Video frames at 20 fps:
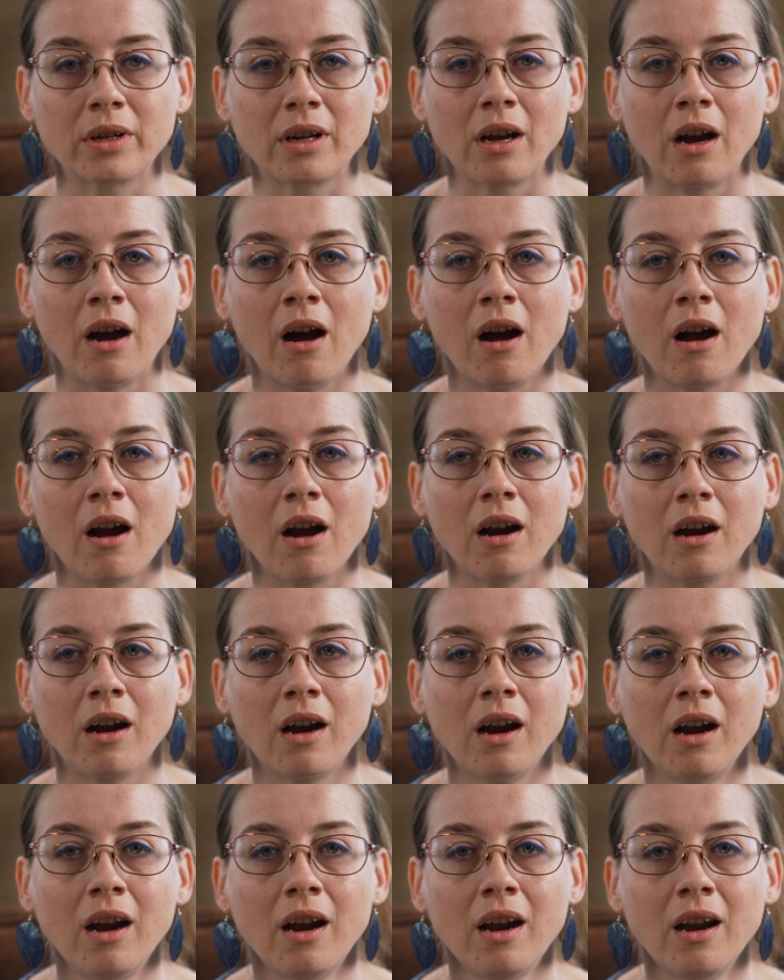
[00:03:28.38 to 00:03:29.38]
a
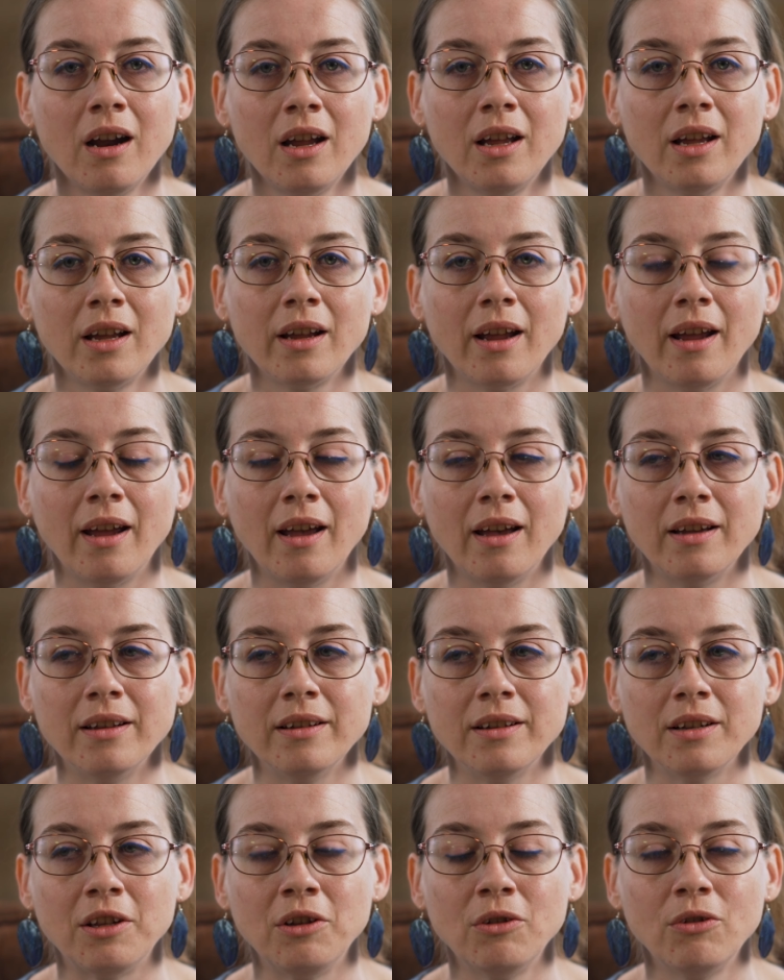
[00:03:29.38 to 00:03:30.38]
car
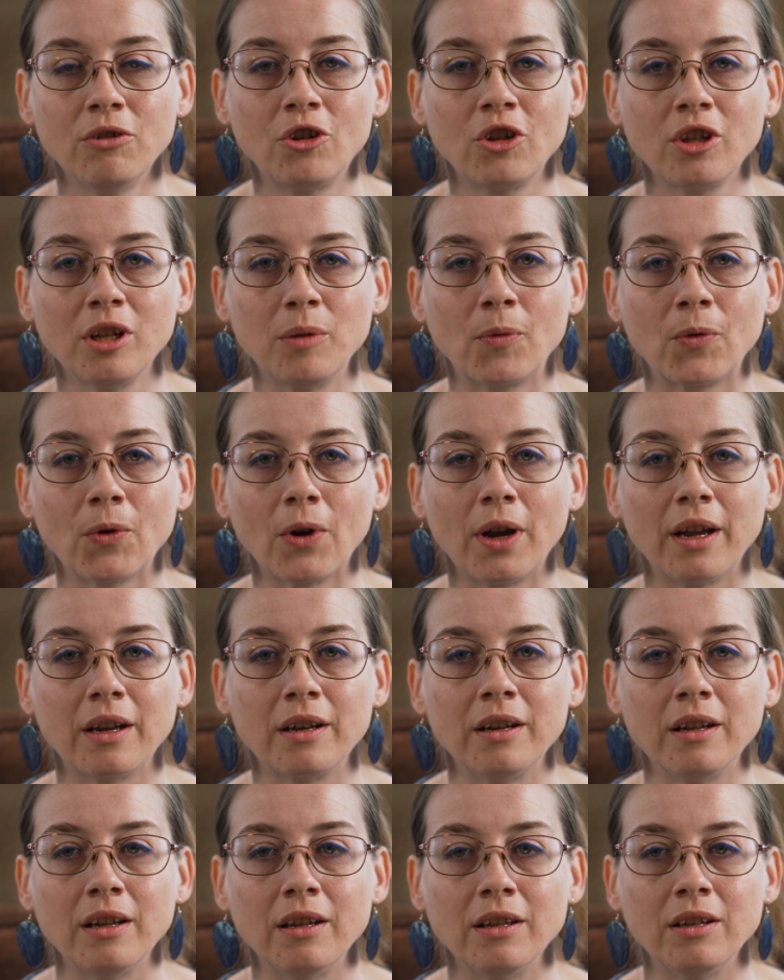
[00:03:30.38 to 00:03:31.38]
and hugely
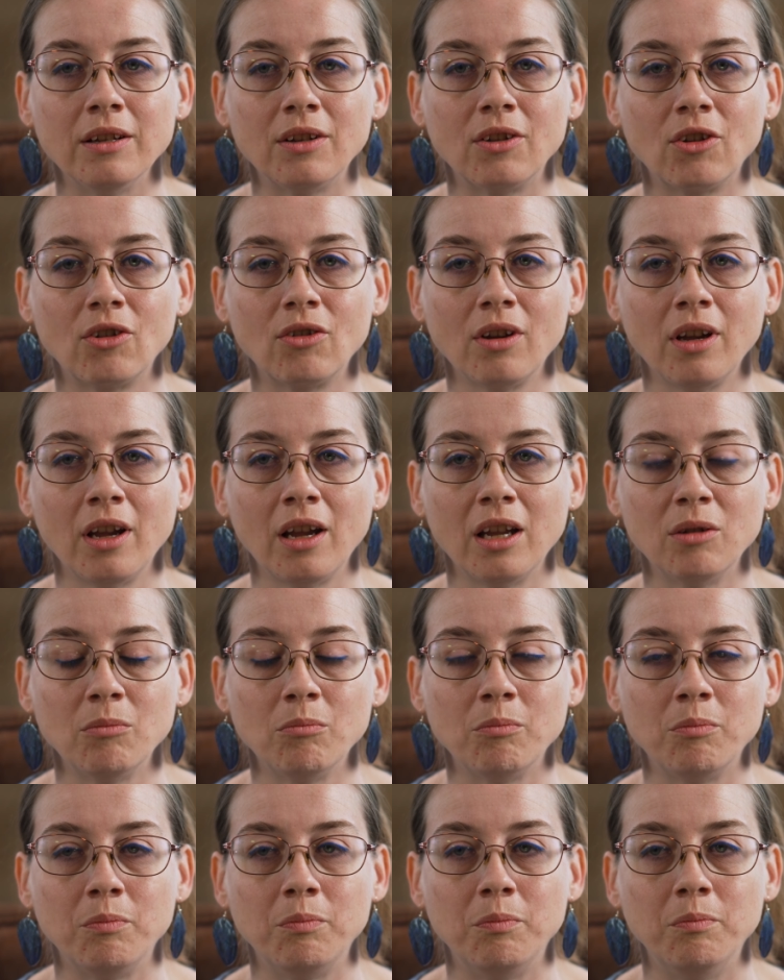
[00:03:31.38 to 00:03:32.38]
pregnant and,